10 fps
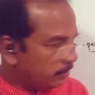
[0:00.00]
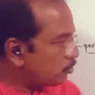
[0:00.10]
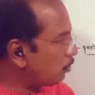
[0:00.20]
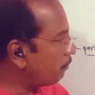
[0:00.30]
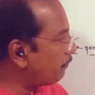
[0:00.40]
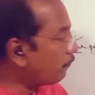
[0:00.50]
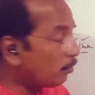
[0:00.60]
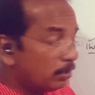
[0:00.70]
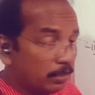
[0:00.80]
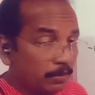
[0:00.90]
So
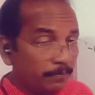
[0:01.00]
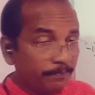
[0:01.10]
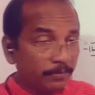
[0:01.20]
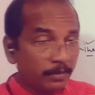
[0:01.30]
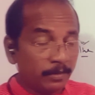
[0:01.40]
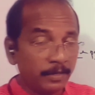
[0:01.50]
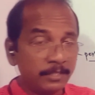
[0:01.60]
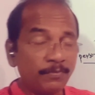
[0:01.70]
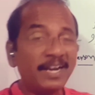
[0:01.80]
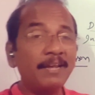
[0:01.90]
before
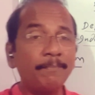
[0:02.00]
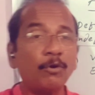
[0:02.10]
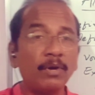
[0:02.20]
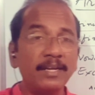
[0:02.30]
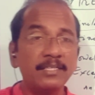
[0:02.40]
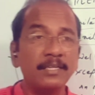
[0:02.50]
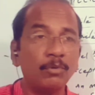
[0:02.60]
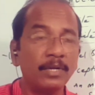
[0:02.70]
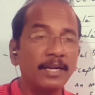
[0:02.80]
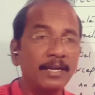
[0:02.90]
it's very important in
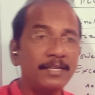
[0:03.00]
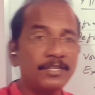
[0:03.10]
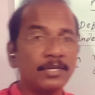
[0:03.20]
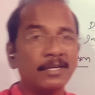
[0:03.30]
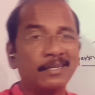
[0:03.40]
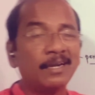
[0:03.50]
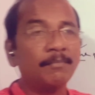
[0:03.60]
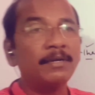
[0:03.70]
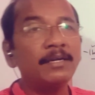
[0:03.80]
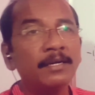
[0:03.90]
our English
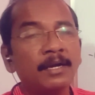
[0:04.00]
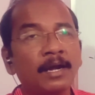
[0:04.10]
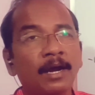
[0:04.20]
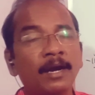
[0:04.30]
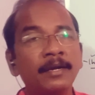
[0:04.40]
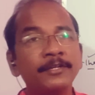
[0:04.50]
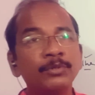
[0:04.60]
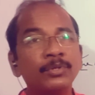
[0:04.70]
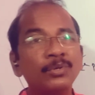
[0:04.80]
grammar, and you should